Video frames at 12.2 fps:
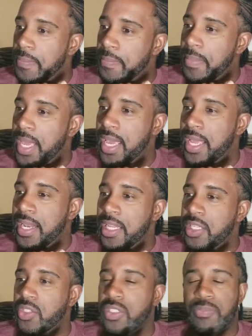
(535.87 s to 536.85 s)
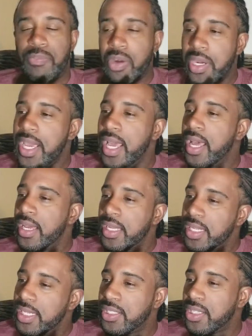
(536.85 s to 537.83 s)
Man, this is Priddy
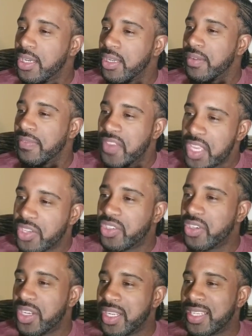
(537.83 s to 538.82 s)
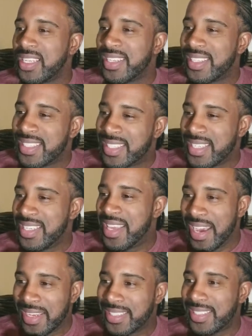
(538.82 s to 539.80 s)
Ugly song featuring
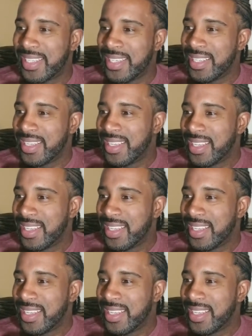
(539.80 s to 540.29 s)
Youngsta.